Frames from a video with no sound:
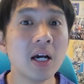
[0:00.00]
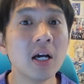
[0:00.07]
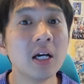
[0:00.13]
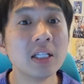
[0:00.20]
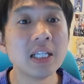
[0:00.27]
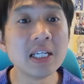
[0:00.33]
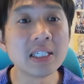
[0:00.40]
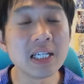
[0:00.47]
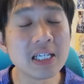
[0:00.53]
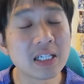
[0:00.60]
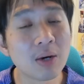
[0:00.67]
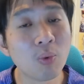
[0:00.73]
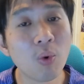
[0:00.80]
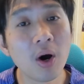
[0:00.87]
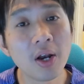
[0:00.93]
This is a
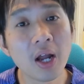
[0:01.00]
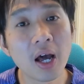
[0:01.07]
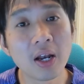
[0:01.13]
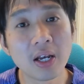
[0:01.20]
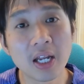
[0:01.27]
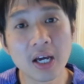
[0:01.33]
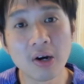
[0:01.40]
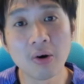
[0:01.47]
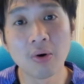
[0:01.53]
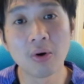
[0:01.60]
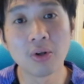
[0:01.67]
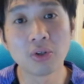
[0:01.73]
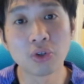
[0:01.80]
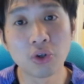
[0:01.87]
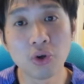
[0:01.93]
1-0,
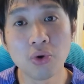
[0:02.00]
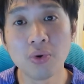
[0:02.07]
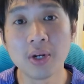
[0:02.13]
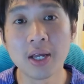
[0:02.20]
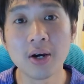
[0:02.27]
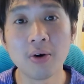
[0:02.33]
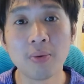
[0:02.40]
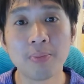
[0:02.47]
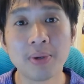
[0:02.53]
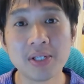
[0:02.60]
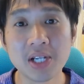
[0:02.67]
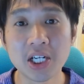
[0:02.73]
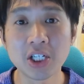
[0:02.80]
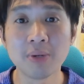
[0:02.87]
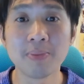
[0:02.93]
2-0
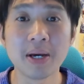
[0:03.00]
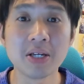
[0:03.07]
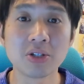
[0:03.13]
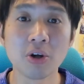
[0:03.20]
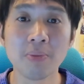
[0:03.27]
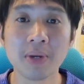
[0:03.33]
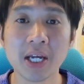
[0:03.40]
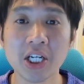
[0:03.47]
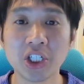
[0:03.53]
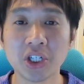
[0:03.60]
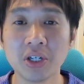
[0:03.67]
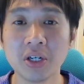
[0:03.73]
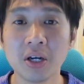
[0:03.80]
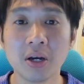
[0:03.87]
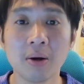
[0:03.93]
possession-based
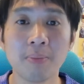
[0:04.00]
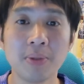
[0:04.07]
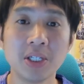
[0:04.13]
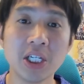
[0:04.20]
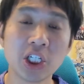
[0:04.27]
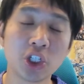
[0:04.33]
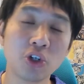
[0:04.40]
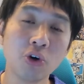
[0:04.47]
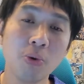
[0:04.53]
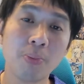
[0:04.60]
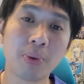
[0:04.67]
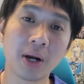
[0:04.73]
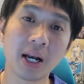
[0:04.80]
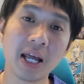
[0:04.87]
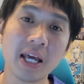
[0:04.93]
domination, positional
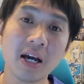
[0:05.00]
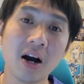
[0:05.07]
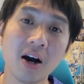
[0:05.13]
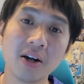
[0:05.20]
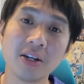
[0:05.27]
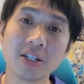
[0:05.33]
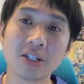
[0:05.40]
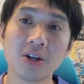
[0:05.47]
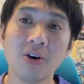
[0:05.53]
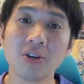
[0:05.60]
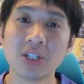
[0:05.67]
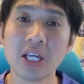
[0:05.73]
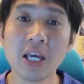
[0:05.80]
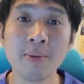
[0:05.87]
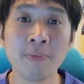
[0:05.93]
play Arne Slot
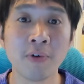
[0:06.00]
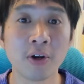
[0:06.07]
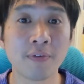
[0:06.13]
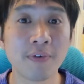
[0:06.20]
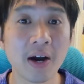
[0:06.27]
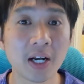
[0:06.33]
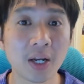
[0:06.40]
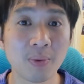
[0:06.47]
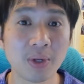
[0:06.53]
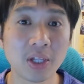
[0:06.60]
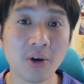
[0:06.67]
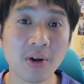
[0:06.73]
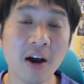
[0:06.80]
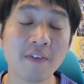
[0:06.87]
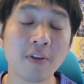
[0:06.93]
team for the fact that we
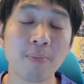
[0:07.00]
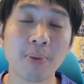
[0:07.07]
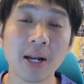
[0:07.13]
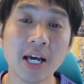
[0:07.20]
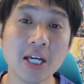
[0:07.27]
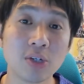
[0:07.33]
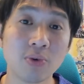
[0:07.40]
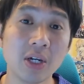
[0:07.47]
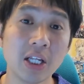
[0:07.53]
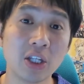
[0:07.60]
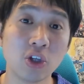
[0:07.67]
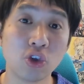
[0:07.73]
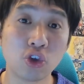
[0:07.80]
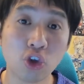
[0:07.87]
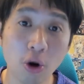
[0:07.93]
don't have the players really to
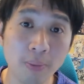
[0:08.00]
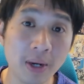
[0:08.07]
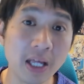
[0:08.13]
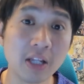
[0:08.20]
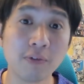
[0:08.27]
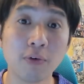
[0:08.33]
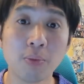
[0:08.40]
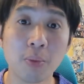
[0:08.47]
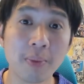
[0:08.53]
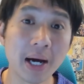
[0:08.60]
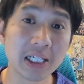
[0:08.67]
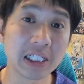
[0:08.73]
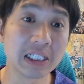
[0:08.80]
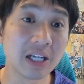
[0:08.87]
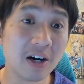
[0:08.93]
dominate the football
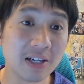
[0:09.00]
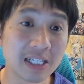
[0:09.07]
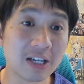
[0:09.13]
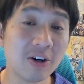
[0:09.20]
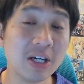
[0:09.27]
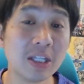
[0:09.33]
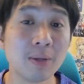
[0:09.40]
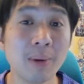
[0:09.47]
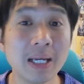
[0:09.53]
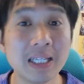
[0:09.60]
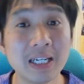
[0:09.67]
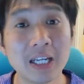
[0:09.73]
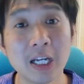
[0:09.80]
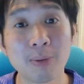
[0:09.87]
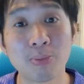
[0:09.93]
match, as Arne Slot intimated
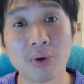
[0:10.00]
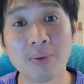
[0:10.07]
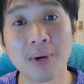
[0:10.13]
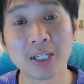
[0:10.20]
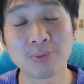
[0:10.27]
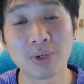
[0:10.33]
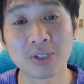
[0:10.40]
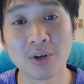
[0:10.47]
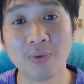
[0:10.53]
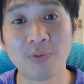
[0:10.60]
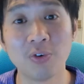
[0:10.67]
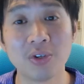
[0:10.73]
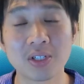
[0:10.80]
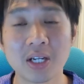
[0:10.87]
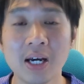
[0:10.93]
in a pre-match press conference.